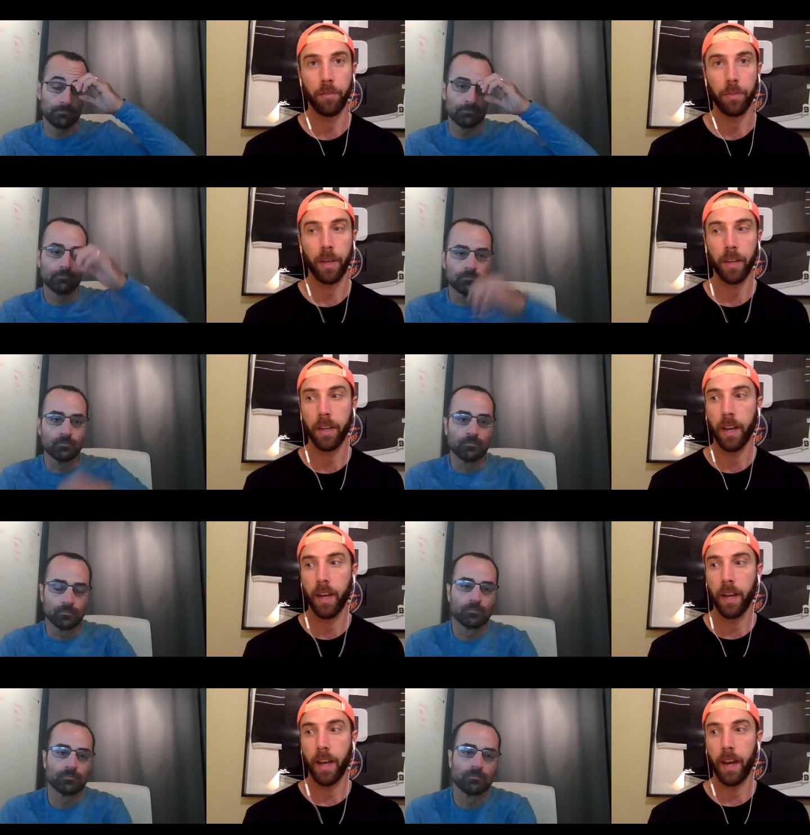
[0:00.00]
Speaker 1: but
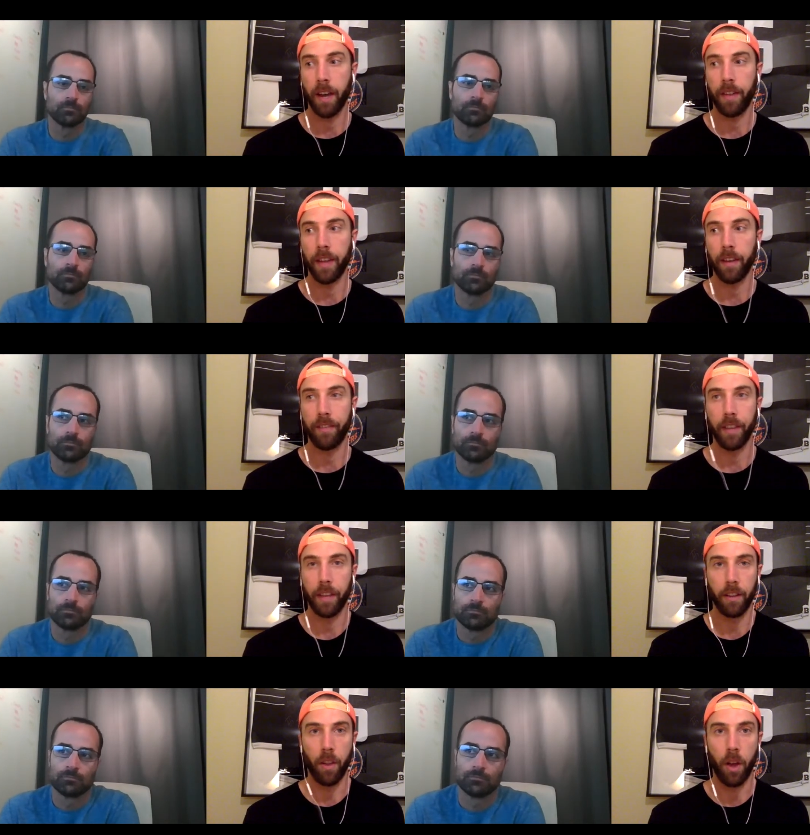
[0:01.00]
uh, I think I feel
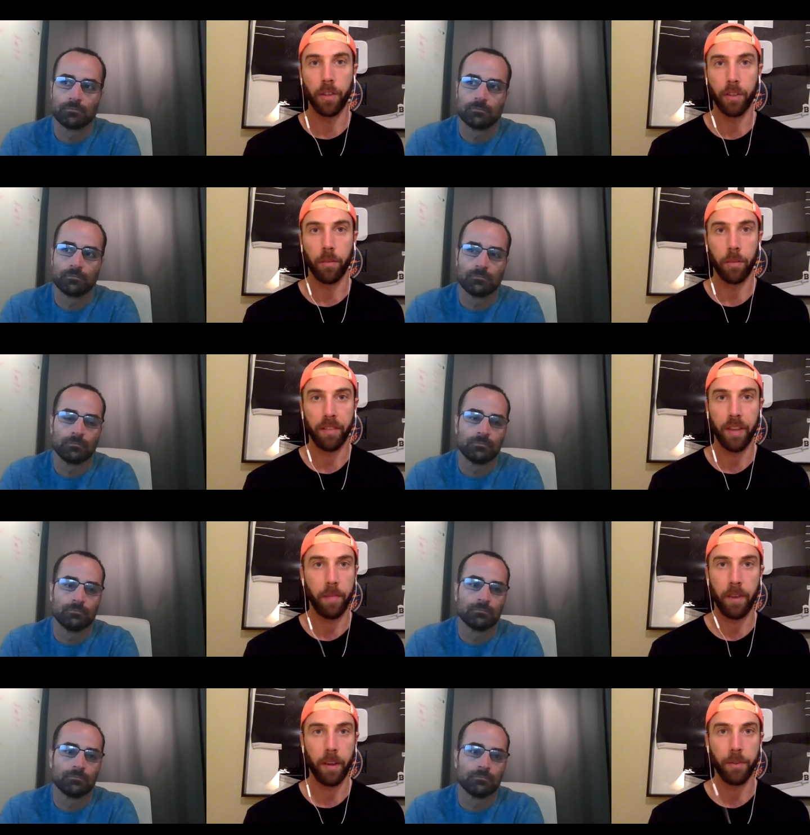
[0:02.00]
like in the long term,
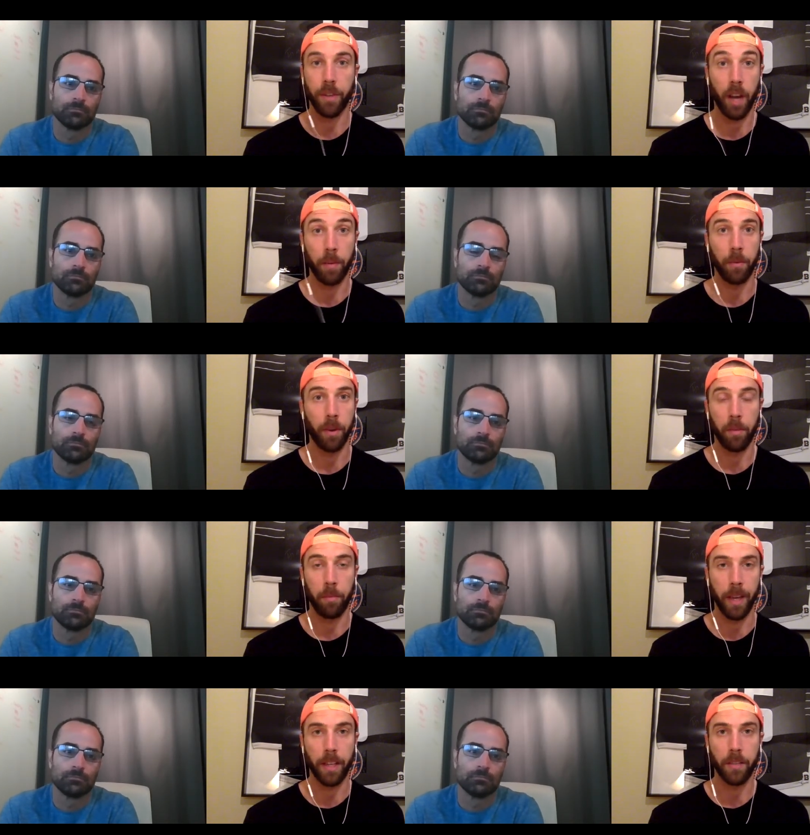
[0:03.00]
lifetime value has got to be one of the
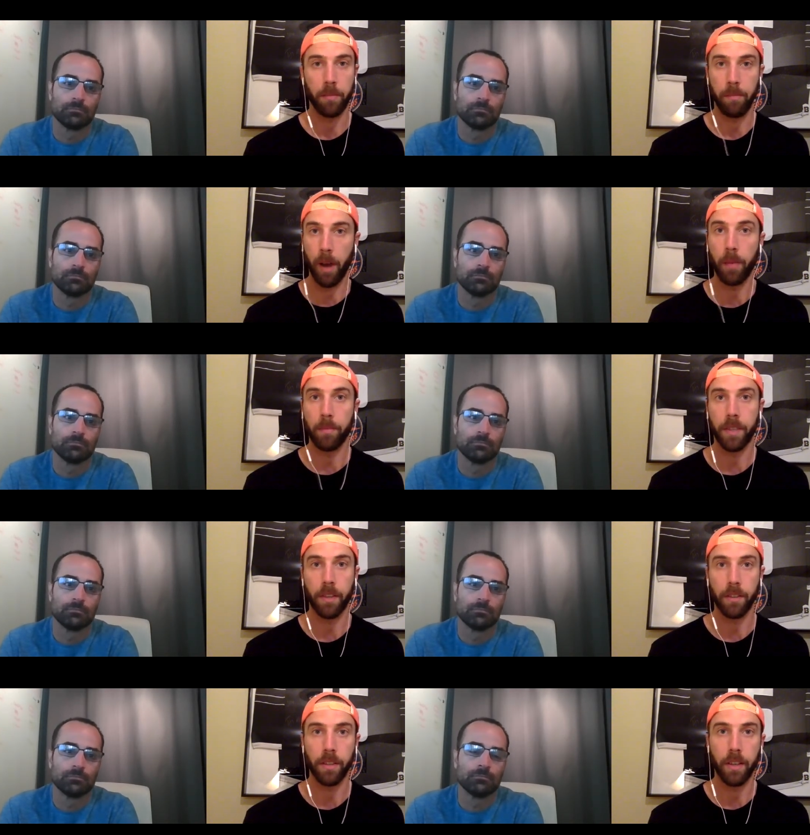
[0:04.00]
biggest bumps
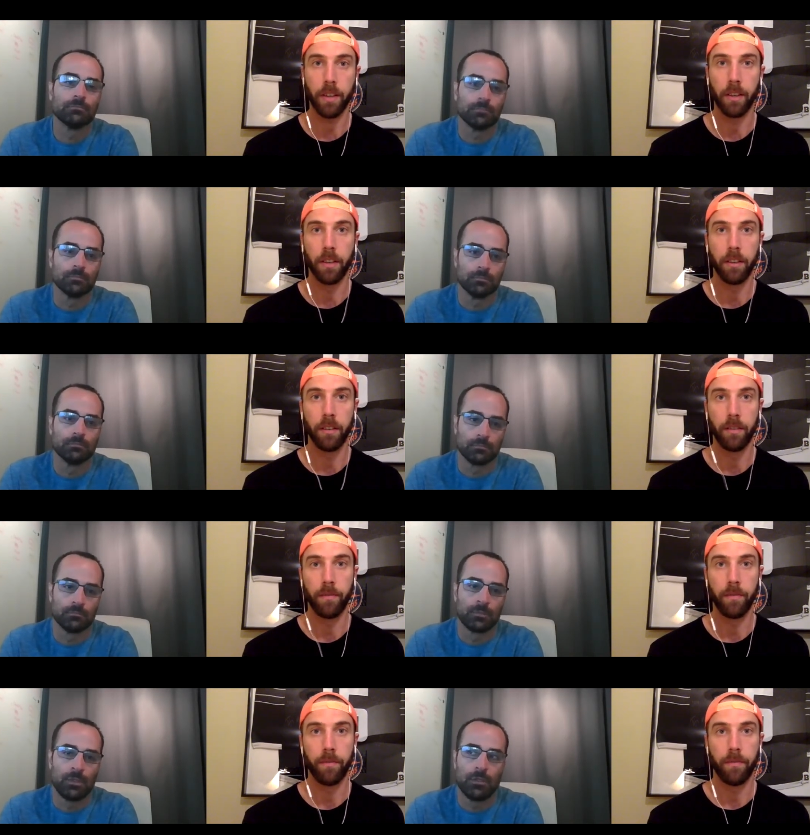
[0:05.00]
that you'll see.
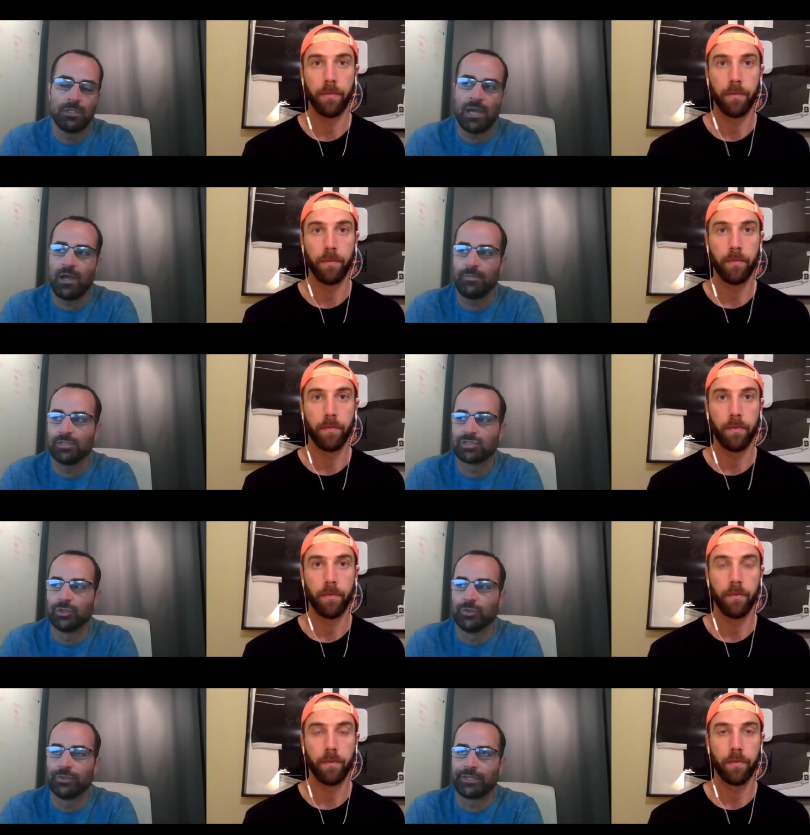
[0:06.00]
Speaker 2: Yeah, I mean,
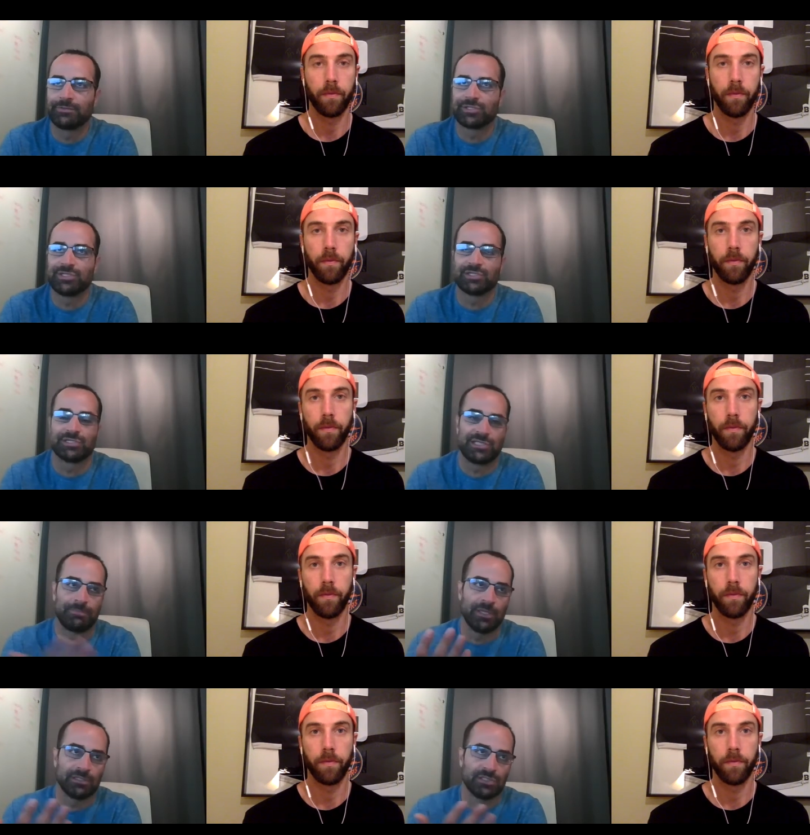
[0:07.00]
so like just as an example,
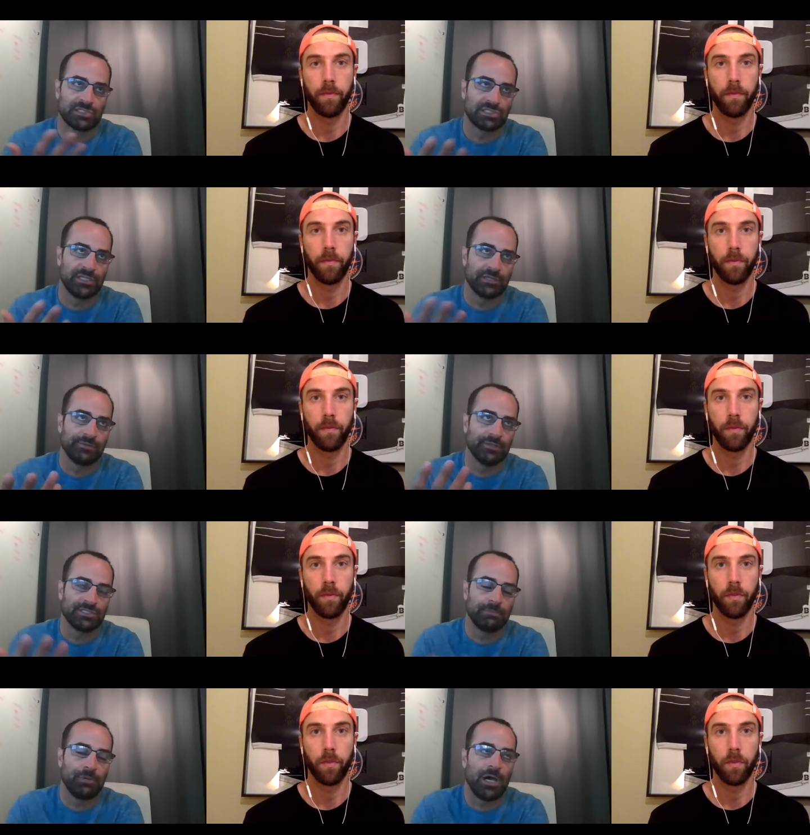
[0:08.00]
like this, like let's say
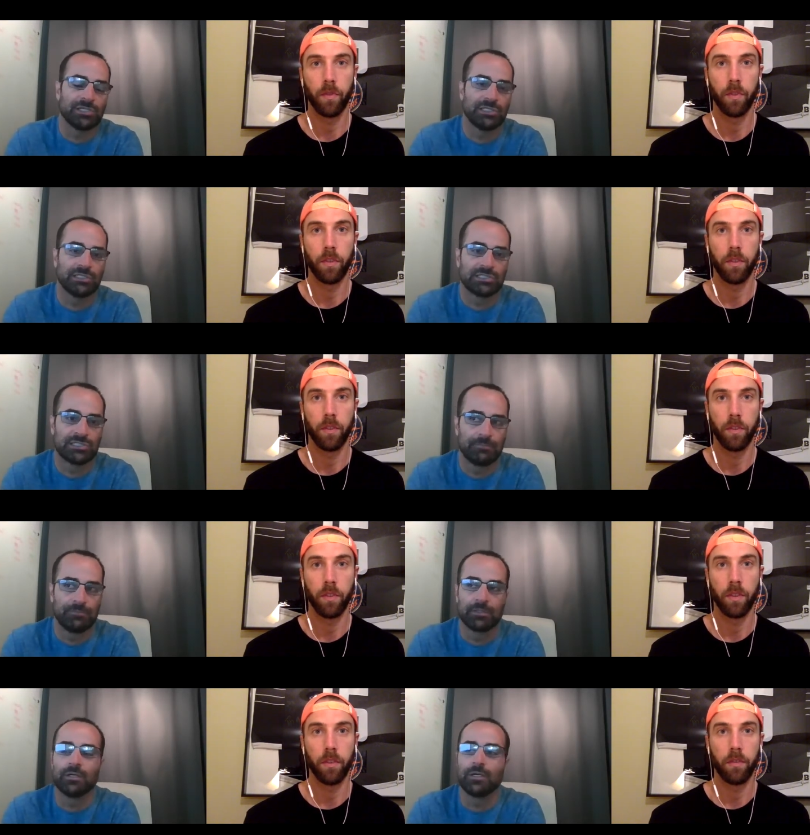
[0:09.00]
pausing and
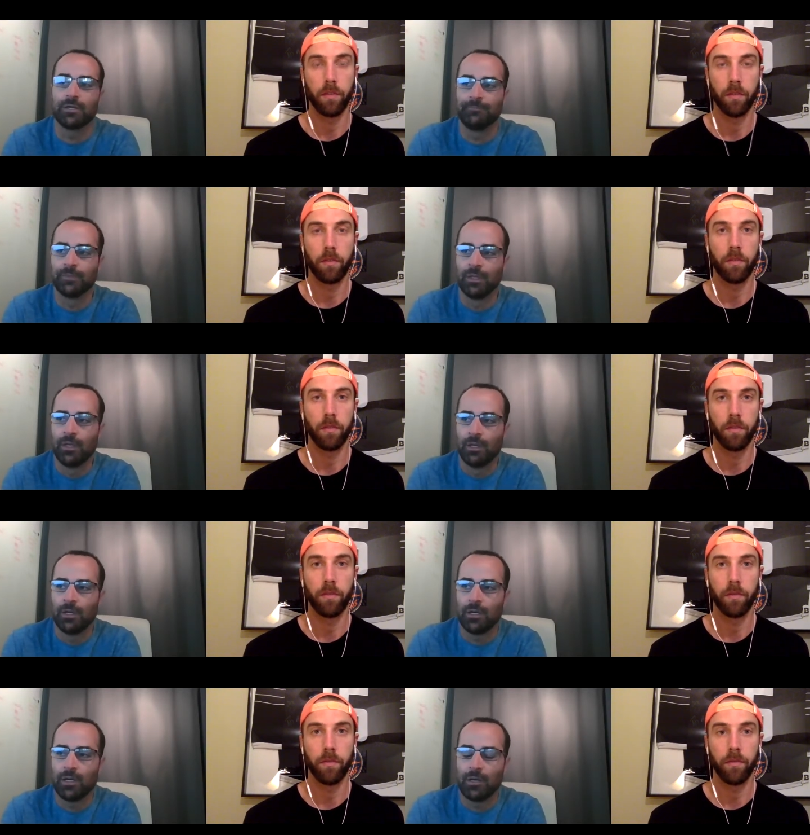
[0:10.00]
skipping. Um,
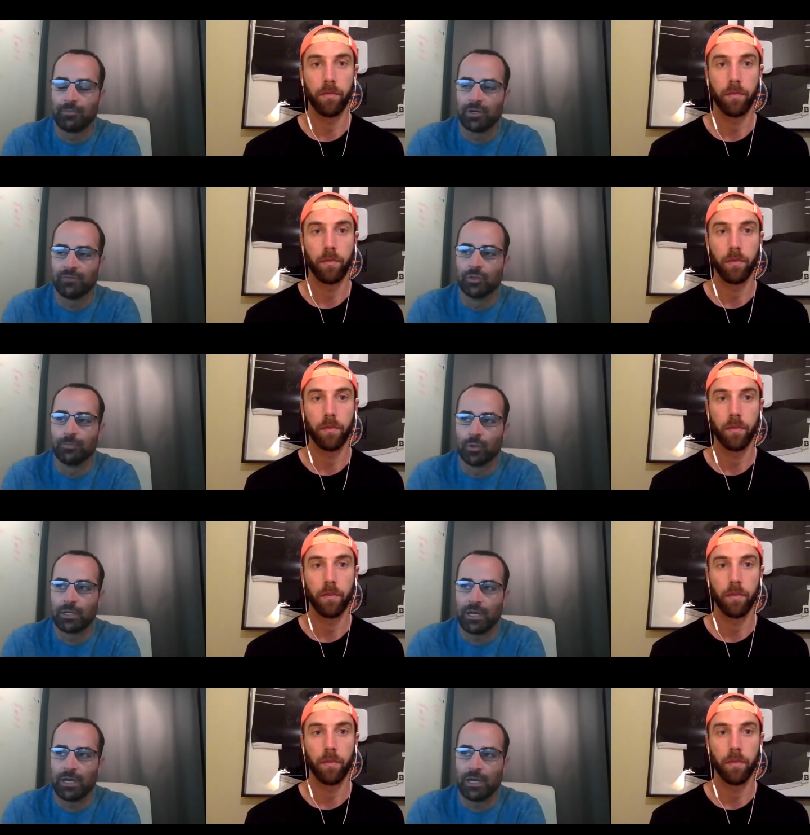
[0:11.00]
uh, I'm part of a group where a guy,